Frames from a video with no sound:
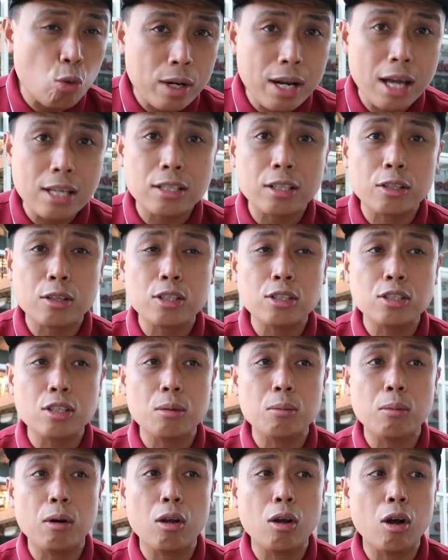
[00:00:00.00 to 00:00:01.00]
No one has a
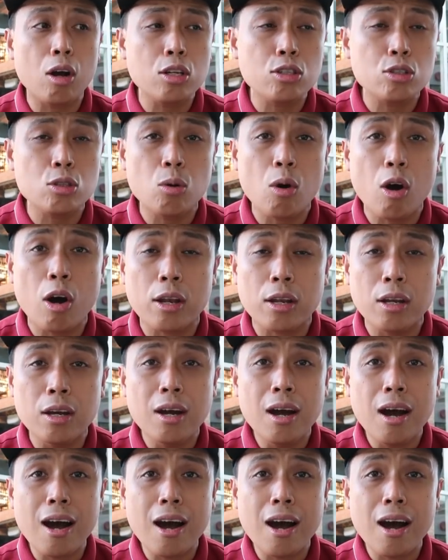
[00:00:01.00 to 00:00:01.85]
crystal ball also on